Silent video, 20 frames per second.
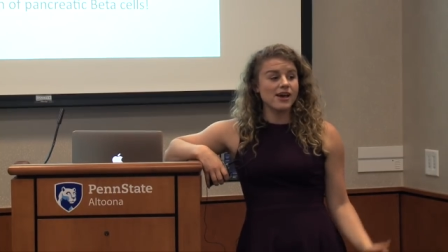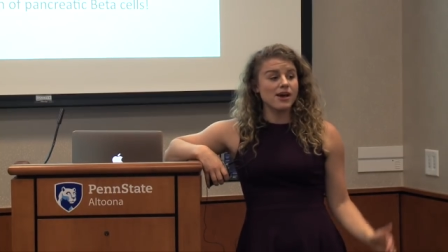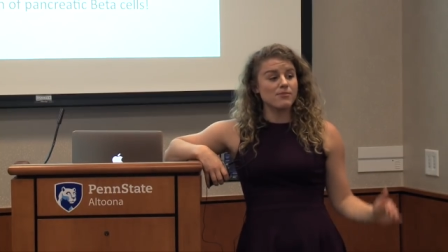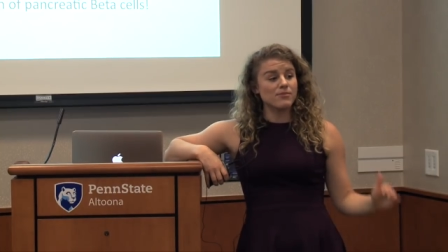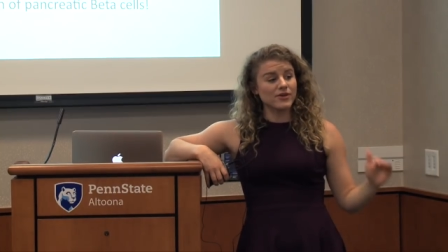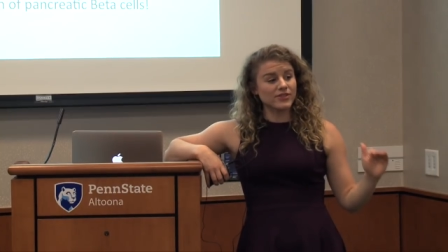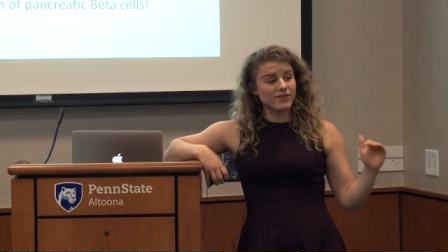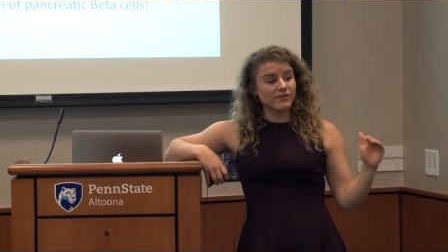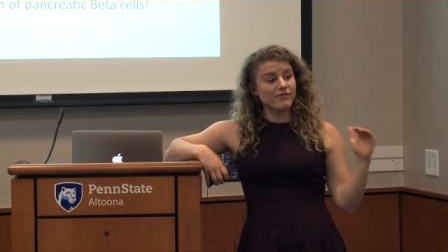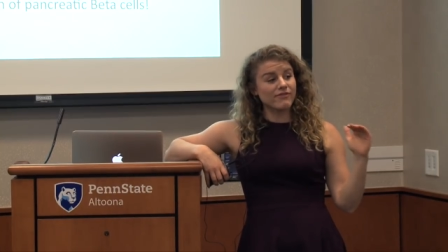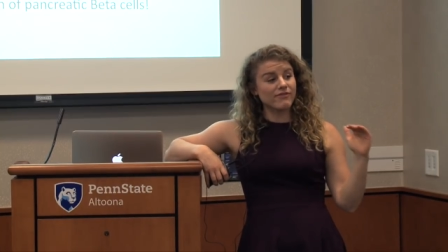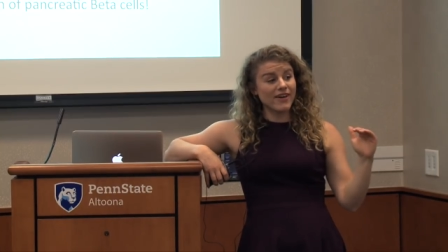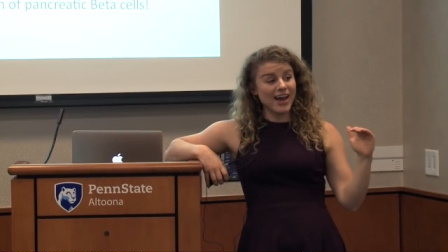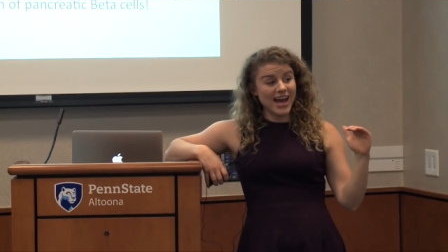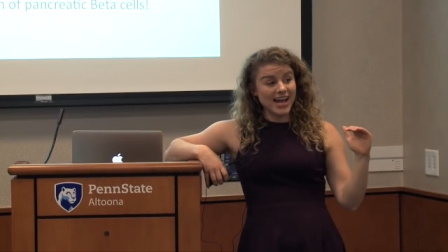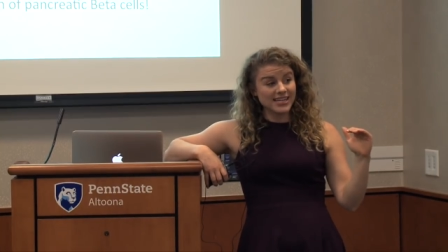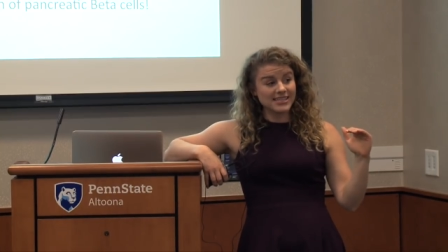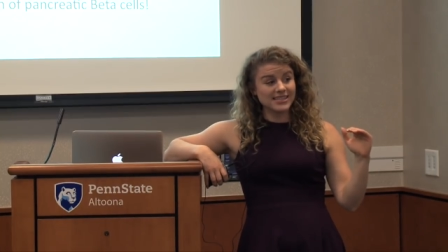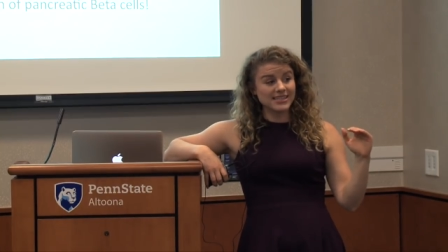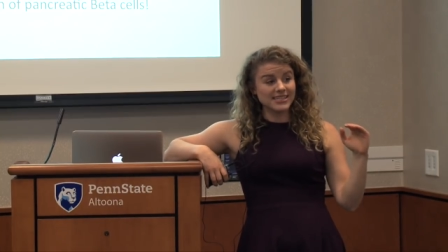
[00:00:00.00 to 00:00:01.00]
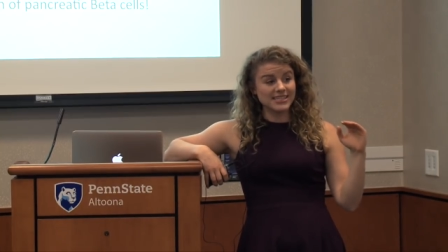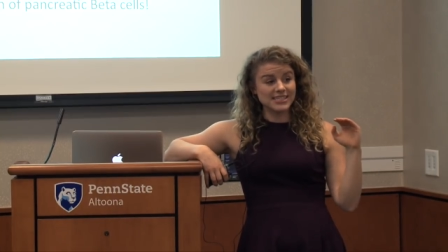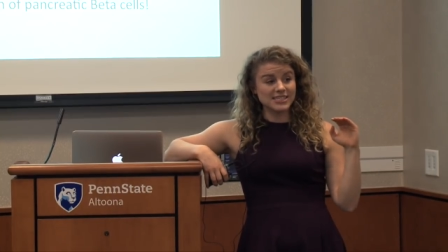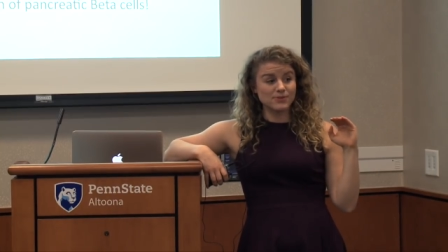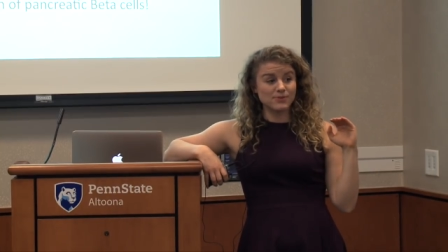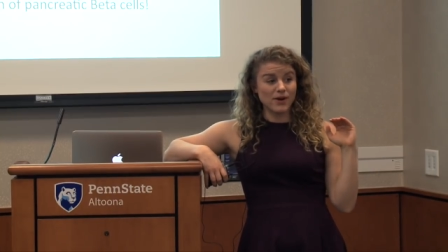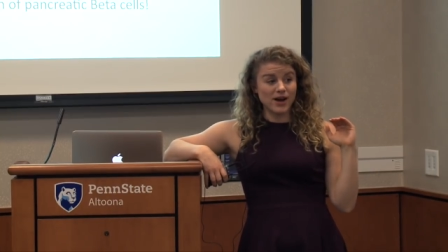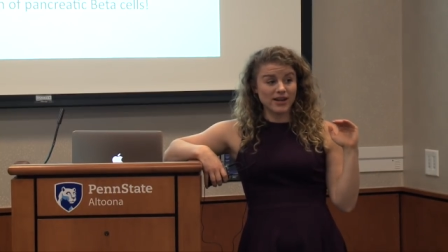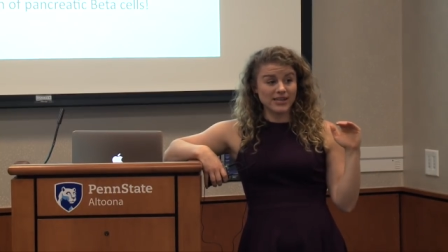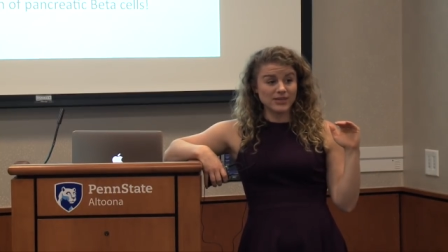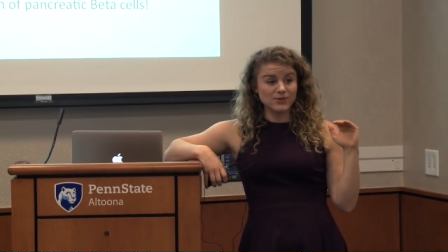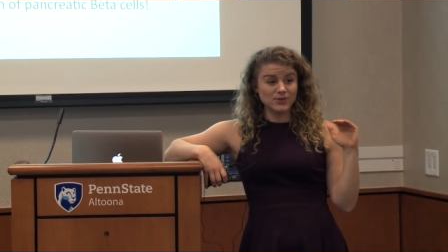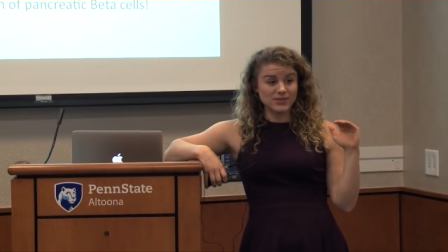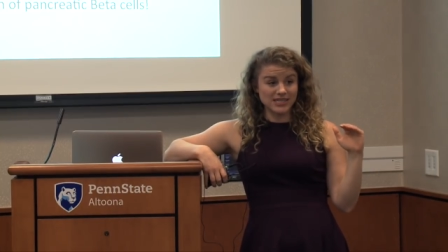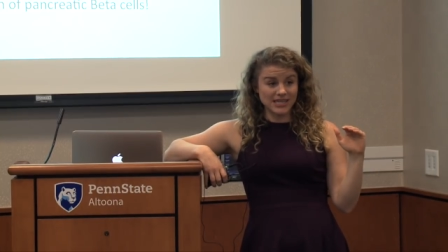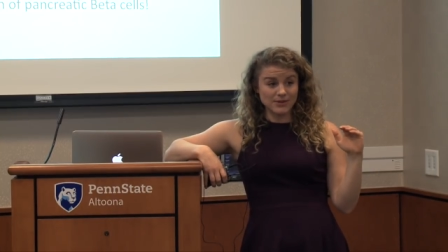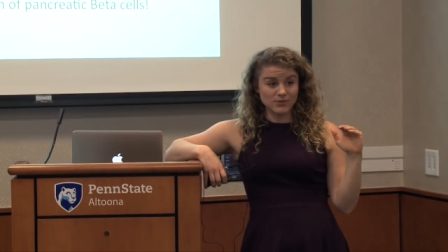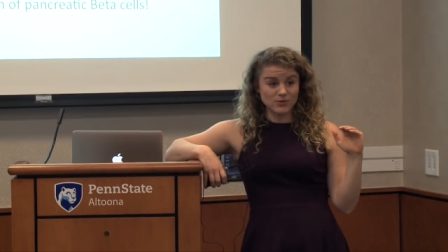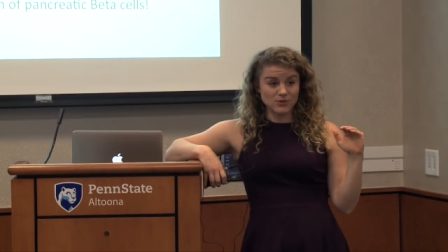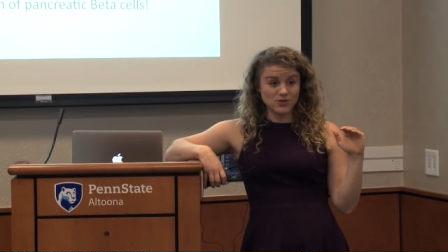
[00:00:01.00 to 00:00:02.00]
But the fact that his body was
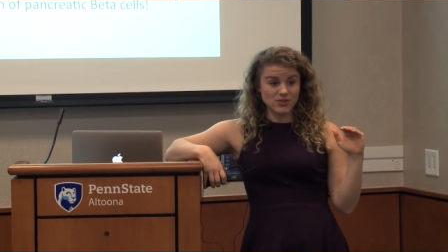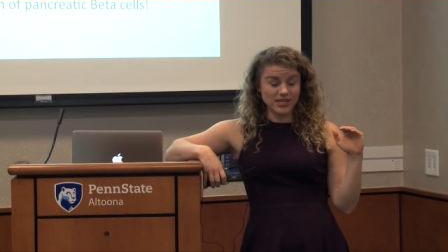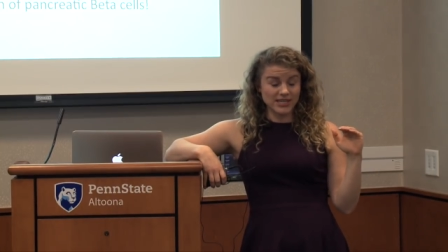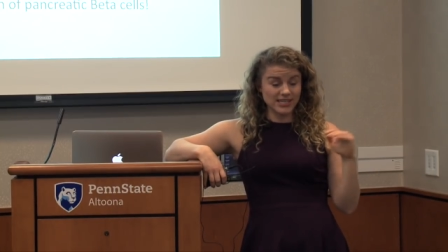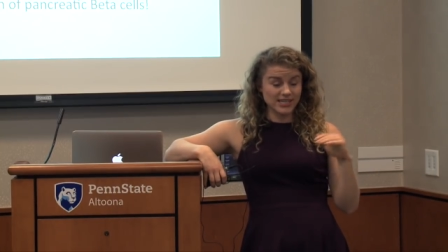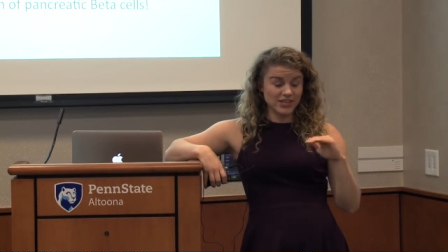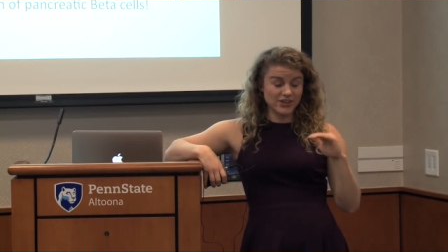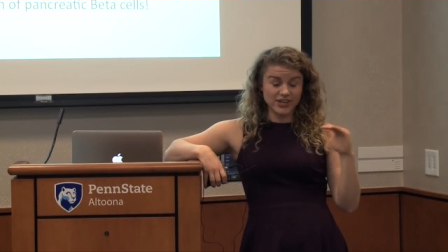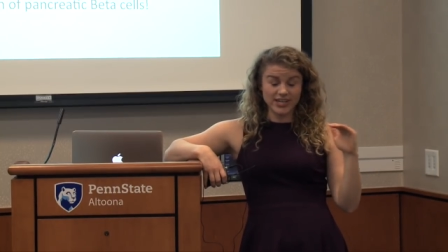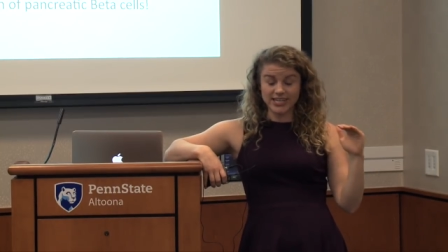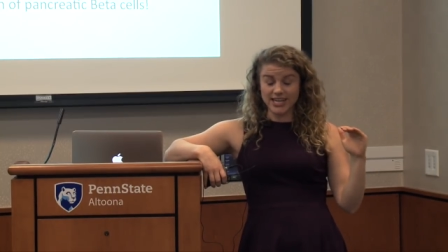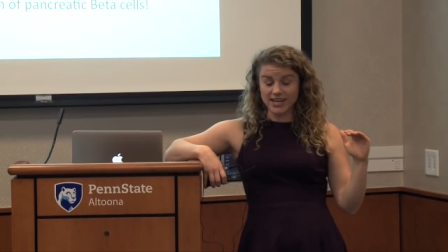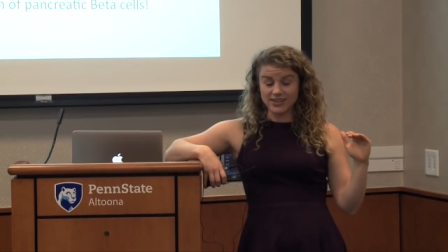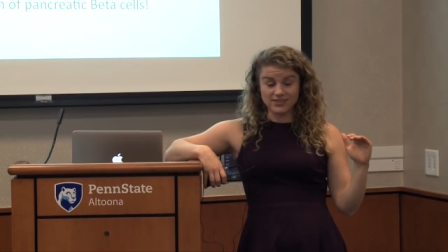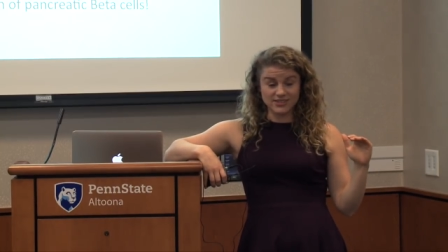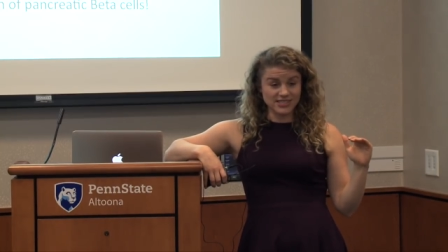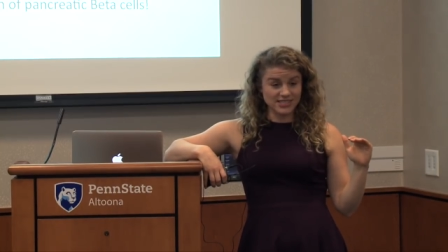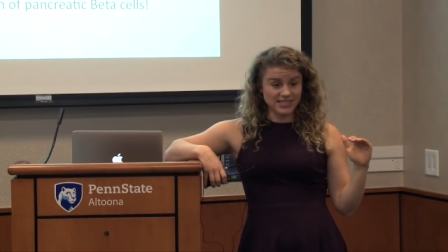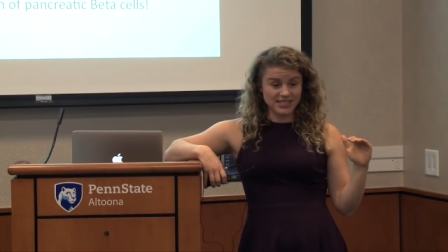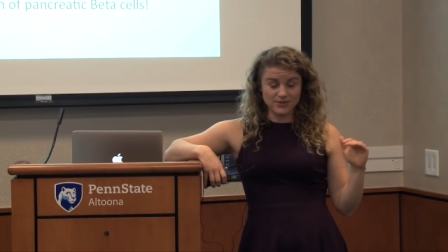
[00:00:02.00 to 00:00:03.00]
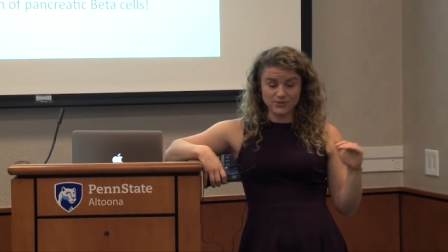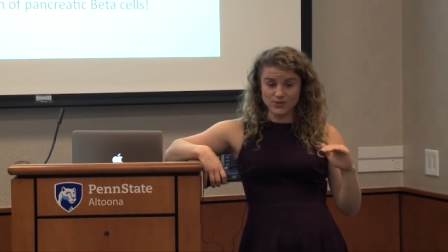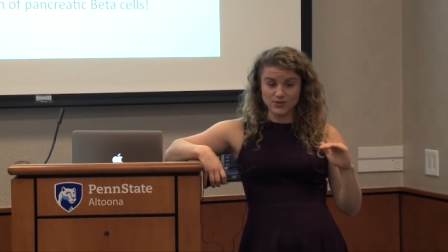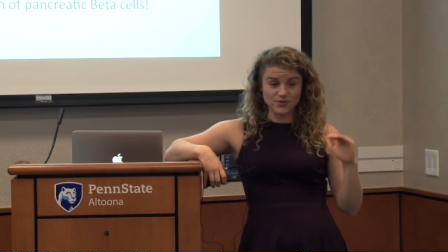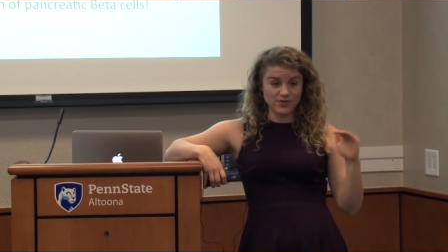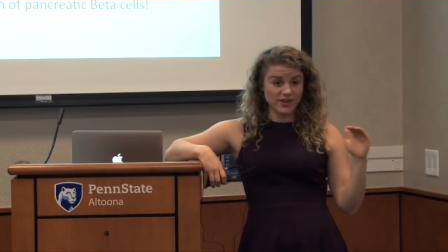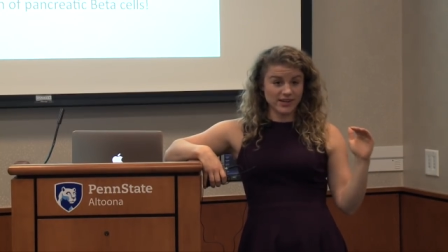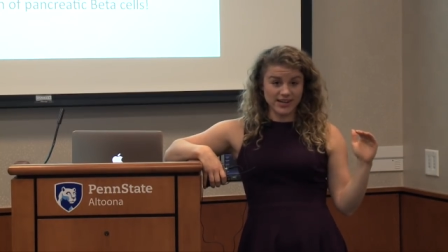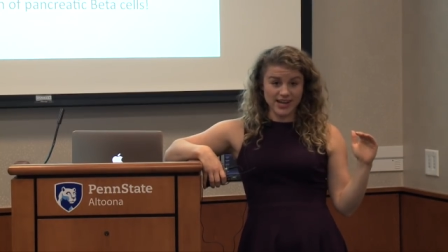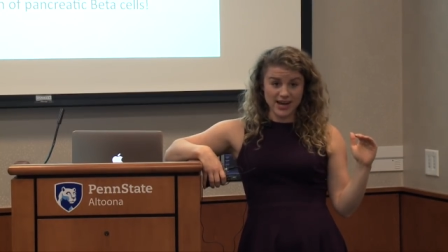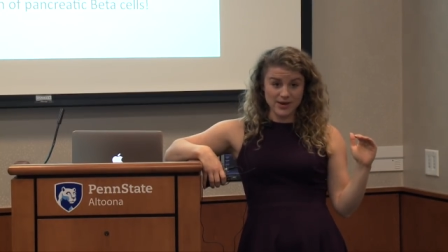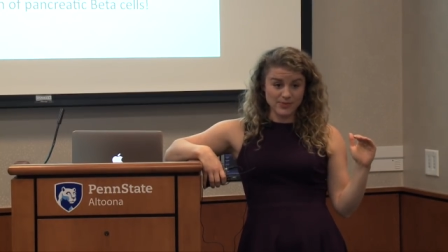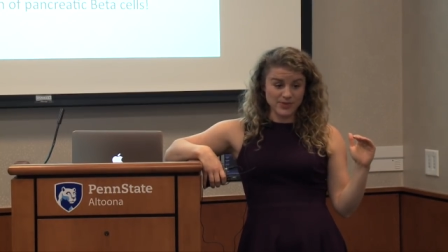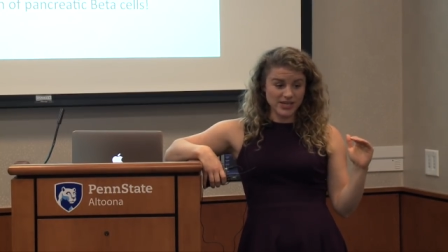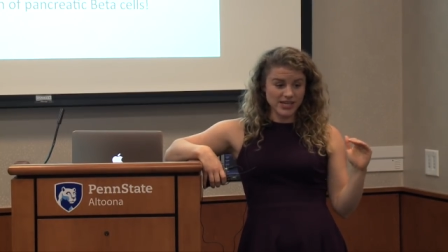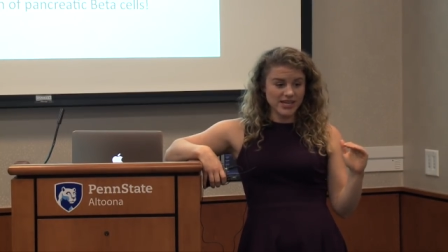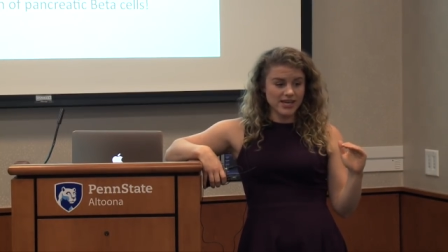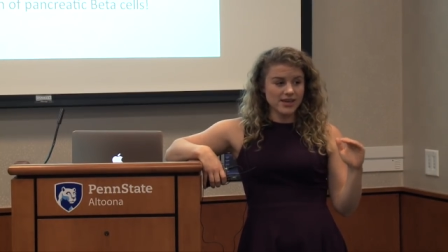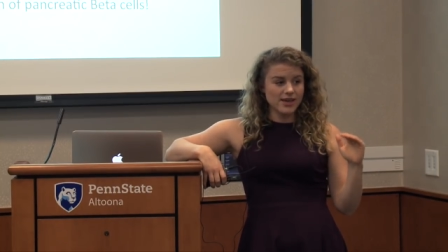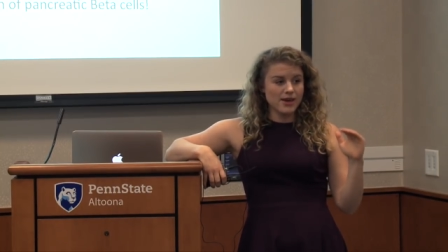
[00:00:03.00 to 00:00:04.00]
able to, and he had great energy, he was very happy,